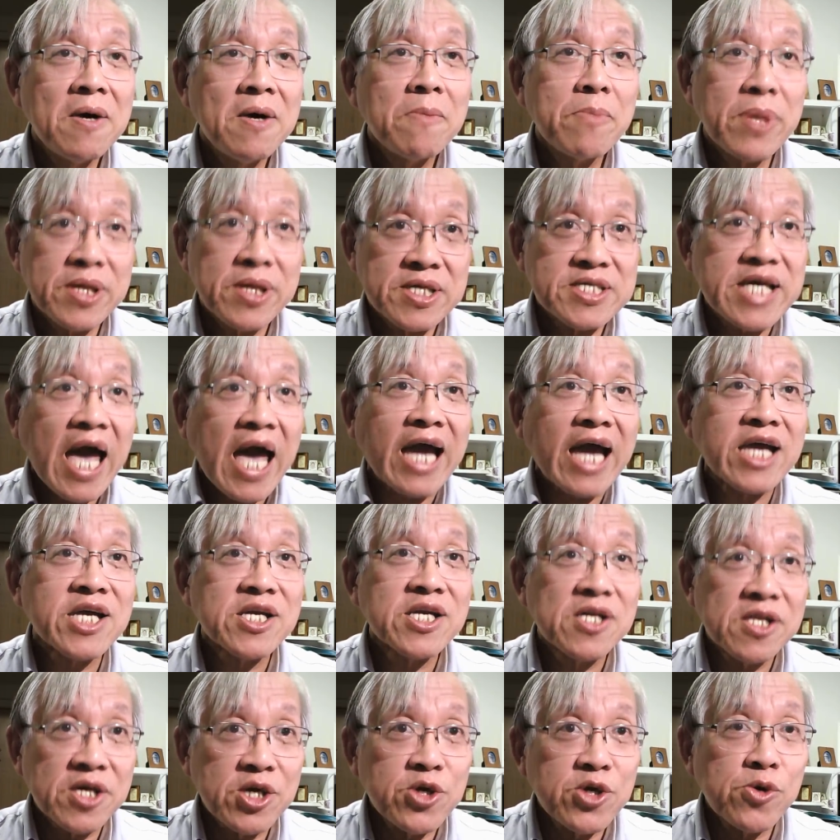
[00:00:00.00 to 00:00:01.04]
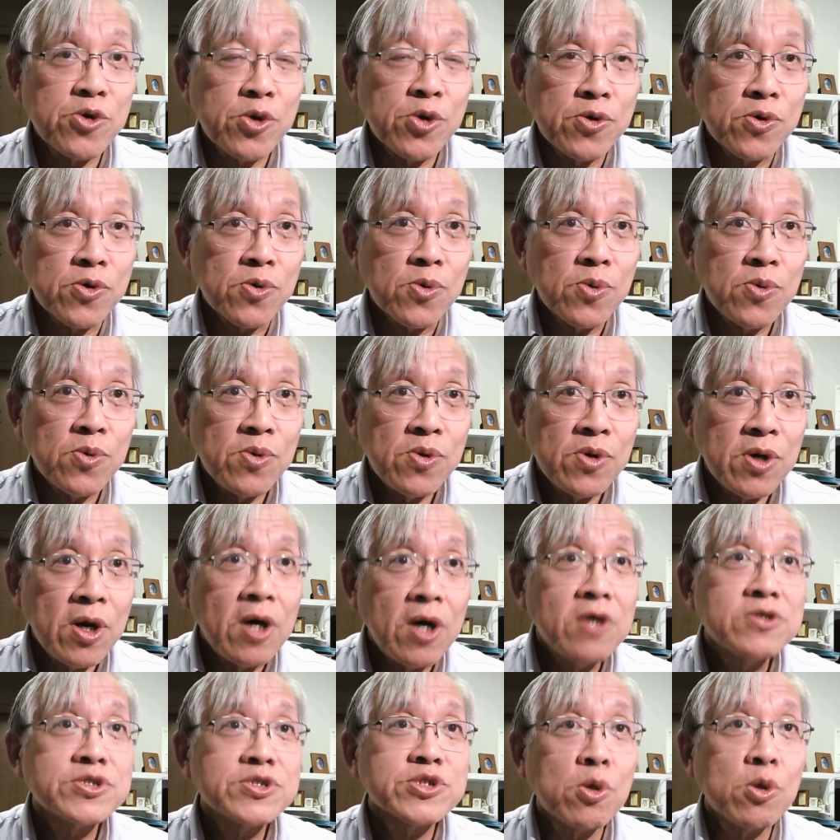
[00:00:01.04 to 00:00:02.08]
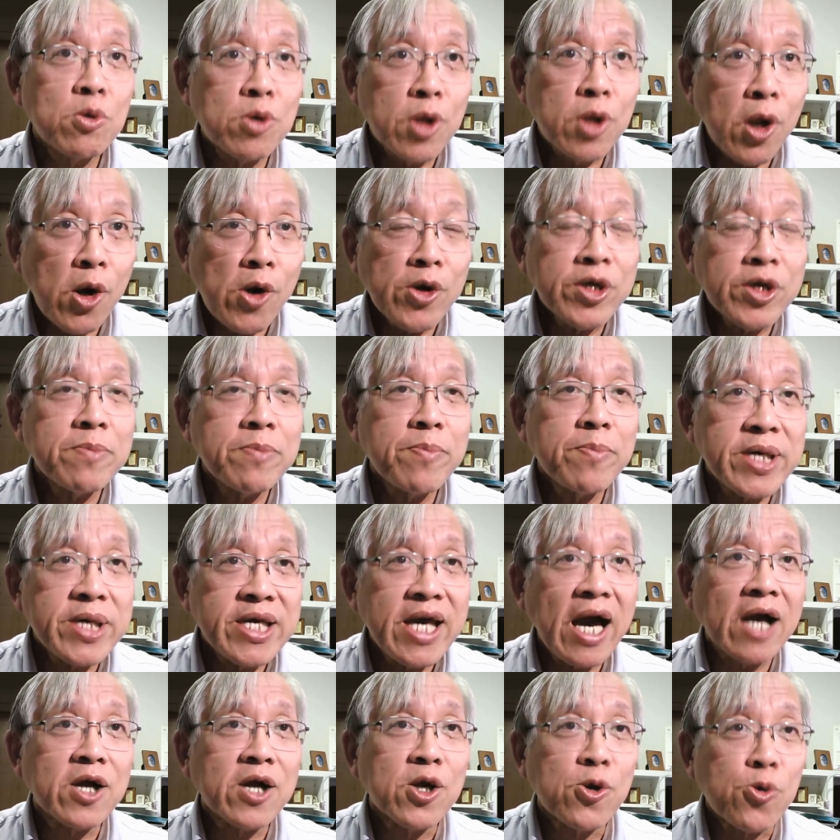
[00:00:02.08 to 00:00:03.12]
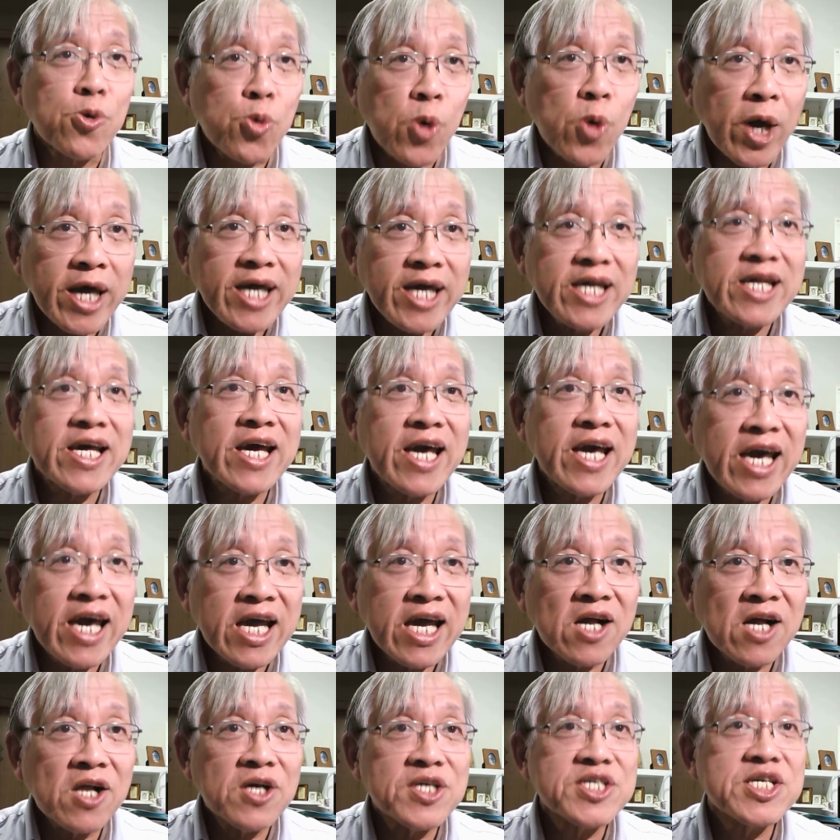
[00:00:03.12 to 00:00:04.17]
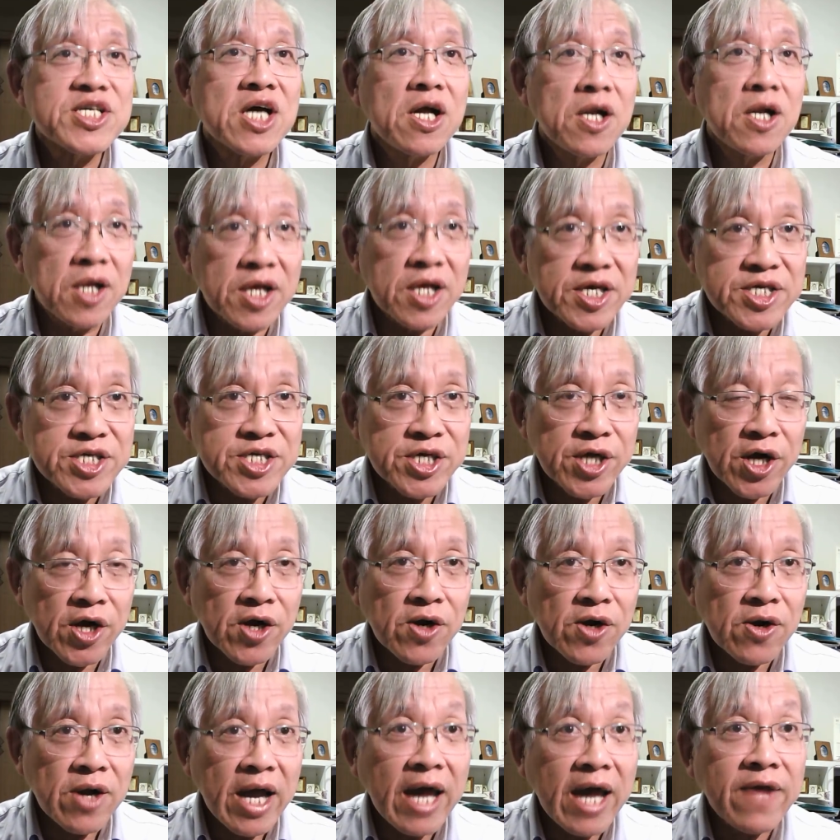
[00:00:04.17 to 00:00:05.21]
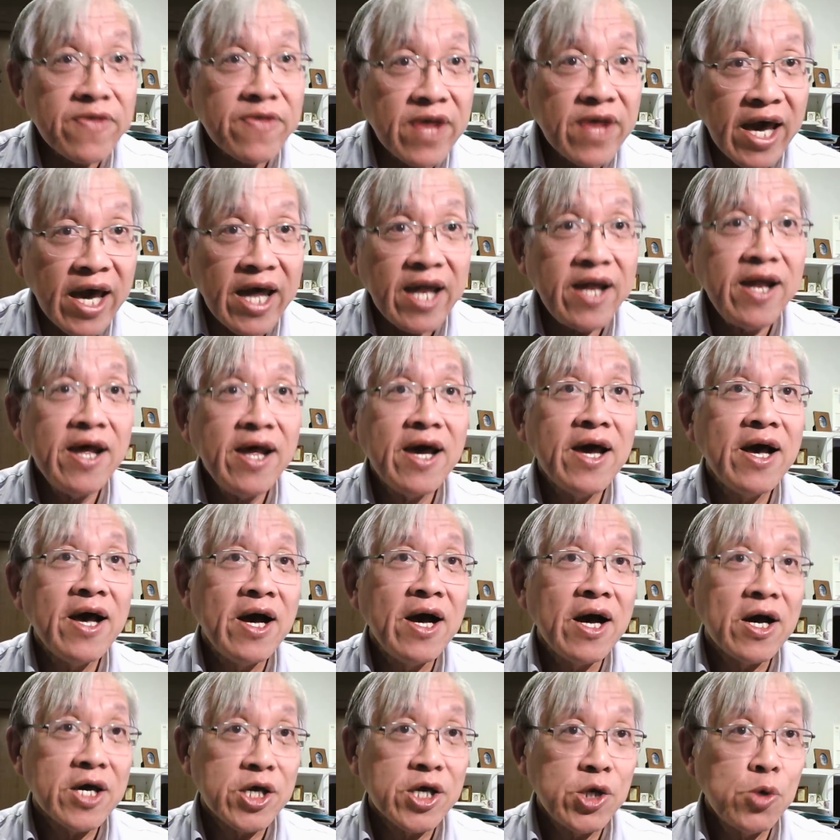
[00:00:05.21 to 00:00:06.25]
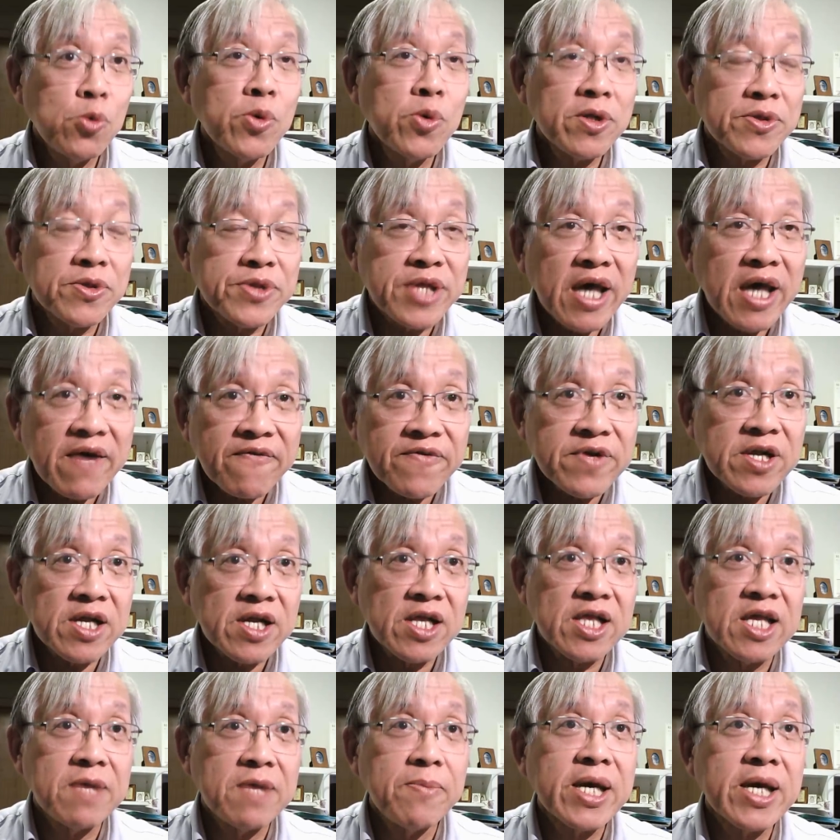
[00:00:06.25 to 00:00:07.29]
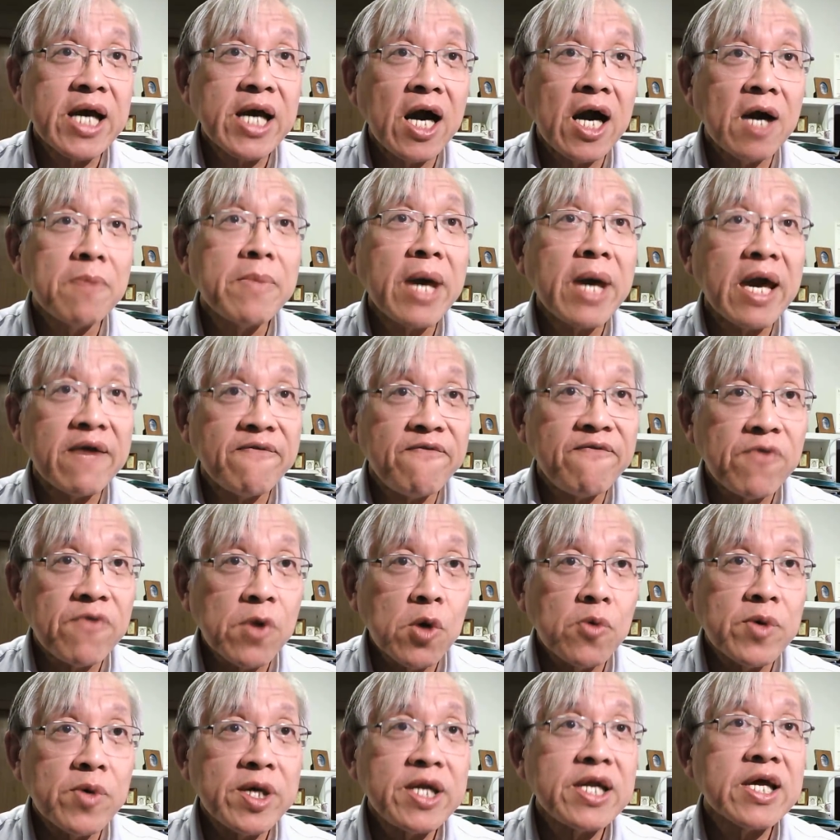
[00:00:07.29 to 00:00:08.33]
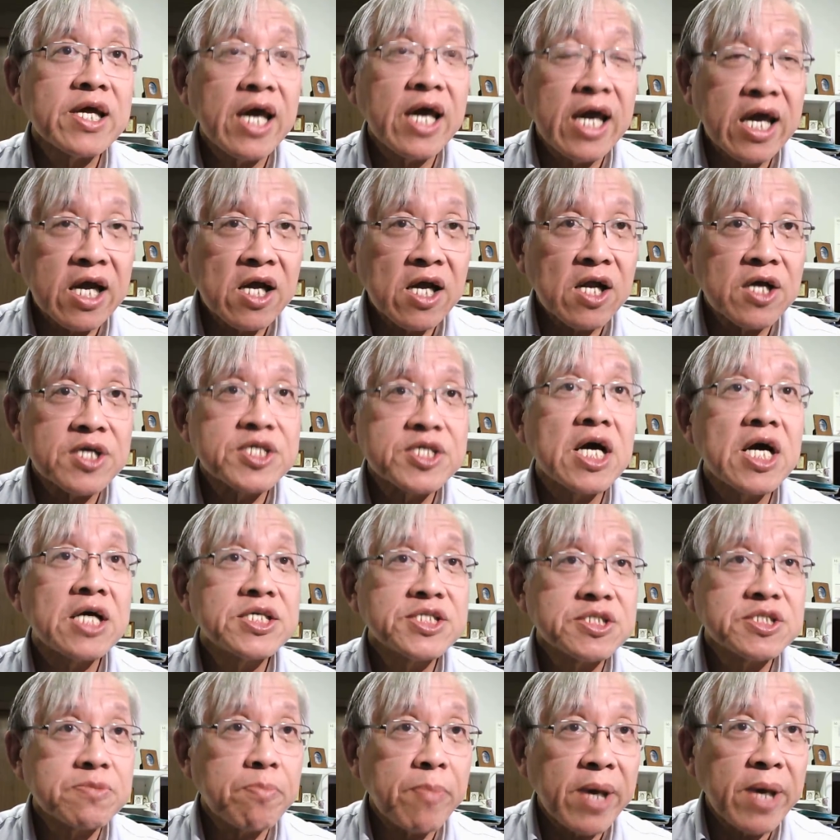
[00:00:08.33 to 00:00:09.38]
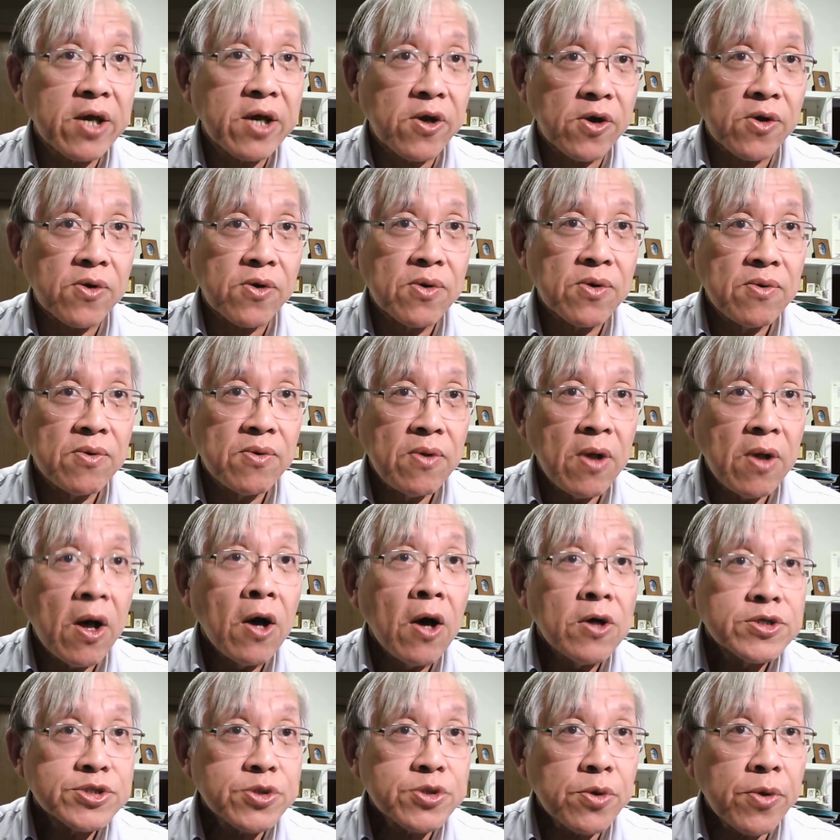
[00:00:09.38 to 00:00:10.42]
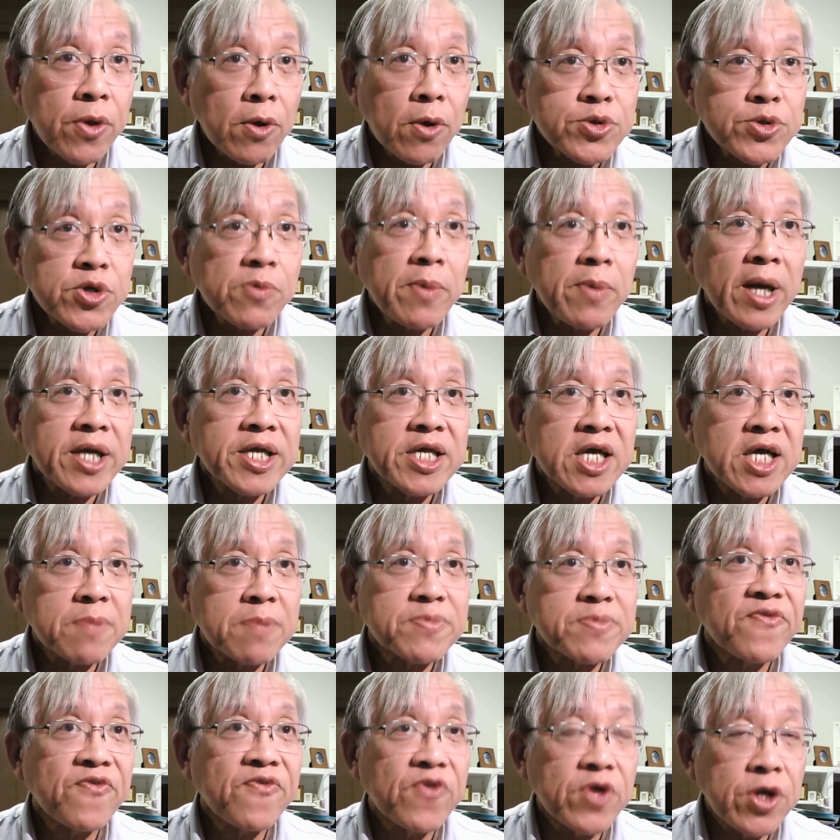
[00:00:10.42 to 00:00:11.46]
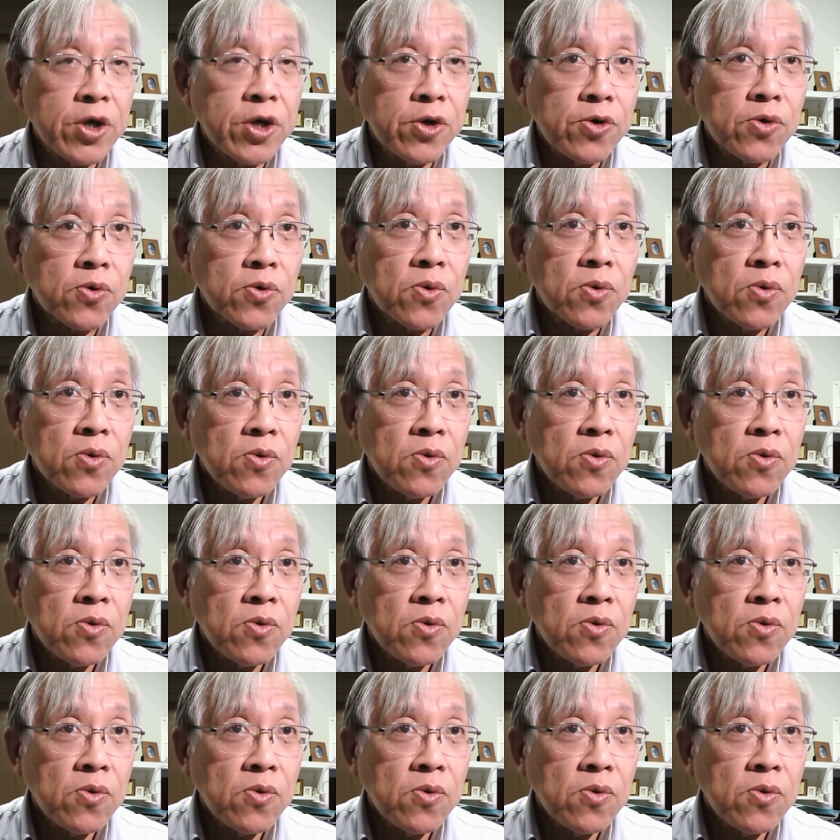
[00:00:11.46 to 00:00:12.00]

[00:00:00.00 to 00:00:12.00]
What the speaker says: but it's actually true. So learn to be a great English listener, and then you will definitely become a fluent English speaker. So those are my tips for you.